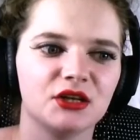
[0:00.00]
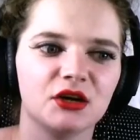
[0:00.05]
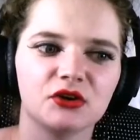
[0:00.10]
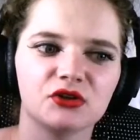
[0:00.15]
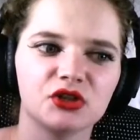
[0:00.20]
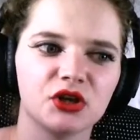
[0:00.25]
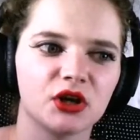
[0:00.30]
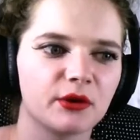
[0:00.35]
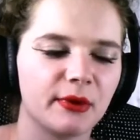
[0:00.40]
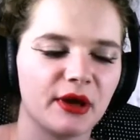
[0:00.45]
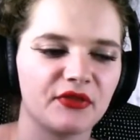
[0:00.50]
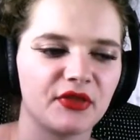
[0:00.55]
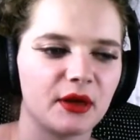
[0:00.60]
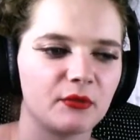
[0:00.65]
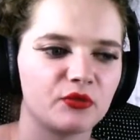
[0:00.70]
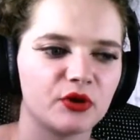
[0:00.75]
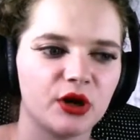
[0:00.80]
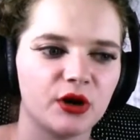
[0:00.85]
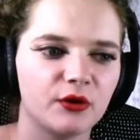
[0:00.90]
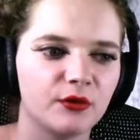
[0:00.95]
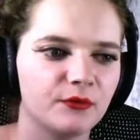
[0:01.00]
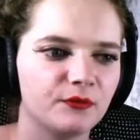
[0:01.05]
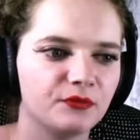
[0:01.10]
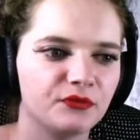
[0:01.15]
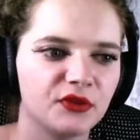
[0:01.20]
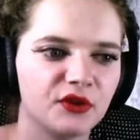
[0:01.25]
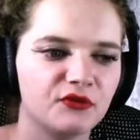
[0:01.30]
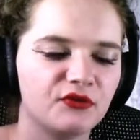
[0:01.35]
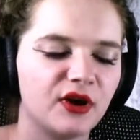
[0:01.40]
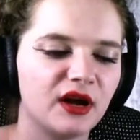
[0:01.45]
Don't joke about that, bro.
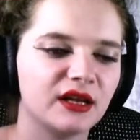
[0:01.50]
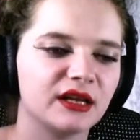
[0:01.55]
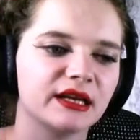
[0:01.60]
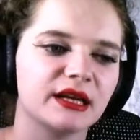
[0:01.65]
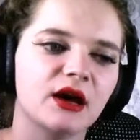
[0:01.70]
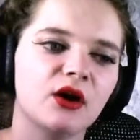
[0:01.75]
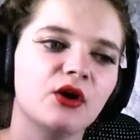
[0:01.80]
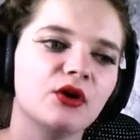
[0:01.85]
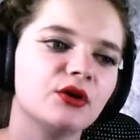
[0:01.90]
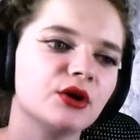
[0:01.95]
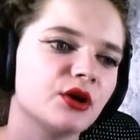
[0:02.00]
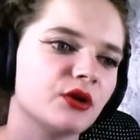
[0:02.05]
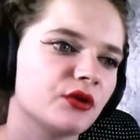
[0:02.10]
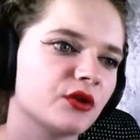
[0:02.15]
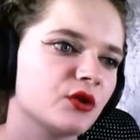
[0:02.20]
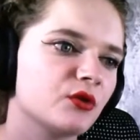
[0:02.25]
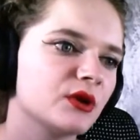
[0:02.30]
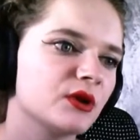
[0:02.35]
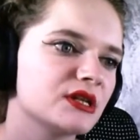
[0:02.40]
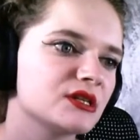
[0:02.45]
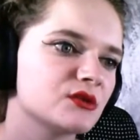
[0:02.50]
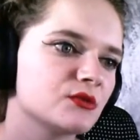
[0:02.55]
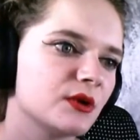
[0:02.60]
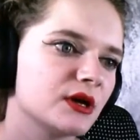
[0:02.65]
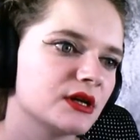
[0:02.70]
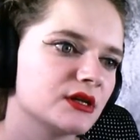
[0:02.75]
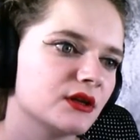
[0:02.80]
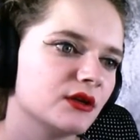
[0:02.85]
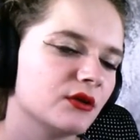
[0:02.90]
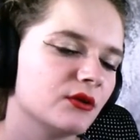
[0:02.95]
Finally, now hurry on, the queen is
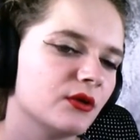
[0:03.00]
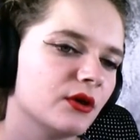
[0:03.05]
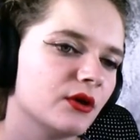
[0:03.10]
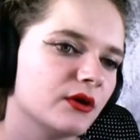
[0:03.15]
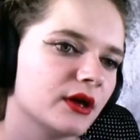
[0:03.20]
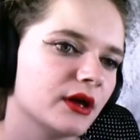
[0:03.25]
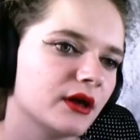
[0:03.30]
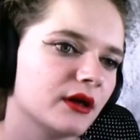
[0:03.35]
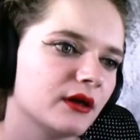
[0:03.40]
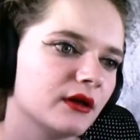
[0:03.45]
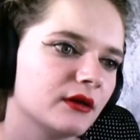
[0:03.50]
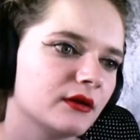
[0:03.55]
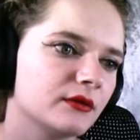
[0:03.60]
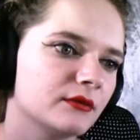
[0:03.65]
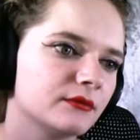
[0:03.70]
awaiting you. Okay.